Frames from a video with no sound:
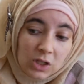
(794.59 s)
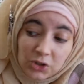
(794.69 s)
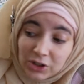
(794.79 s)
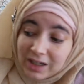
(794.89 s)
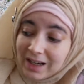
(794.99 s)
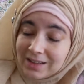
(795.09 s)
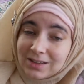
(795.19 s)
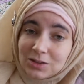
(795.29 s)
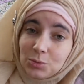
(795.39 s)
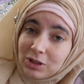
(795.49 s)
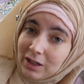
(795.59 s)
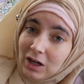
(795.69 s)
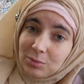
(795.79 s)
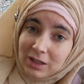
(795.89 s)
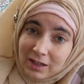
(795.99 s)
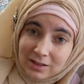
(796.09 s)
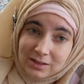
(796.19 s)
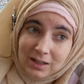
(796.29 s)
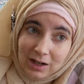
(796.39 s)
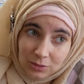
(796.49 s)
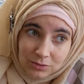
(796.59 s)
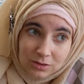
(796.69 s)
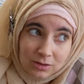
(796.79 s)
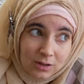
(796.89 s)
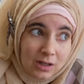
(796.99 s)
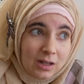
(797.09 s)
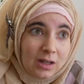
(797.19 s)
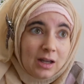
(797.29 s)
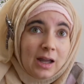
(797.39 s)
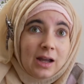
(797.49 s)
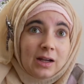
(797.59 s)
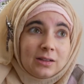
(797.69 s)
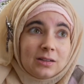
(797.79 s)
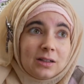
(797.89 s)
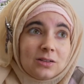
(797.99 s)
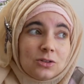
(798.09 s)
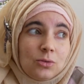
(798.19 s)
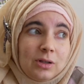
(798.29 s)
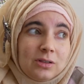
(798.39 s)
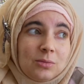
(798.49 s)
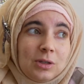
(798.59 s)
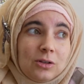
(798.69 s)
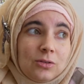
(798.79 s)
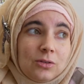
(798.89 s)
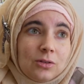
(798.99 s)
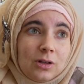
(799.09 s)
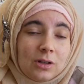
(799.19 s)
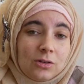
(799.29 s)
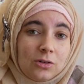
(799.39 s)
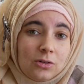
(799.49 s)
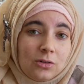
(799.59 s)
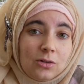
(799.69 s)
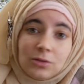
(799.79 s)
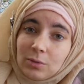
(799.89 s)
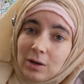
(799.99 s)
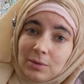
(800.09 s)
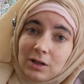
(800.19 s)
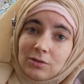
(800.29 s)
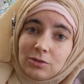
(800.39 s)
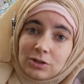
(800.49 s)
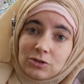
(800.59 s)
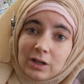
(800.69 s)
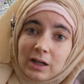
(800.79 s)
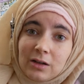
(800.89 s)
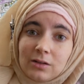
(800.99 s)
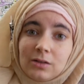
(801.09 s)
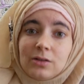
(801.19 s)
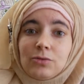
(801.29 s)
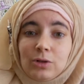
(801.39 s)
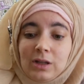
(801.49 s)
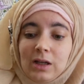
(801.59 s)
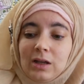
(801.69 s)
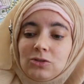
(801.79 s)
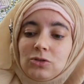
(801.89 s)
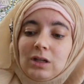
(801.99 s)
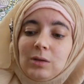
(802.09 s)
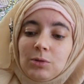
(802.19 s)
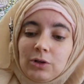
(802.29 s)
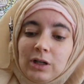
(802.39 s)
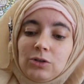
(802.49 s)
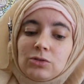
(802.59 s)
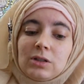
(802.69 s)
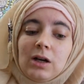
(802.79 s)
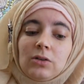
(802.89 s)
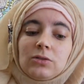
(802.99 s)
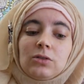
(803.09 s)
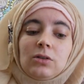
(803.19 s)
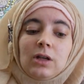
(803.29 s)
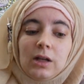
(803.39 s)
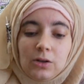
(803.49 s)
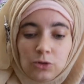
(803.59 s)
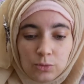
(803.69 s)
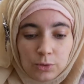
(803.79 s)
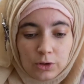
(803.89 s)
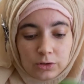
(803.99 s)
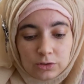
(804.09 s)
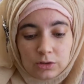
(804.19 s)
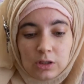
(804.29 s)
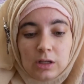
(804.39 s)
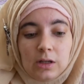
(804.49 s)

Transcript: you're going to get to some really complicated sounds and it's going to be a little overwhelming, frustrating for the kid to keep learning new sounds, getting new books.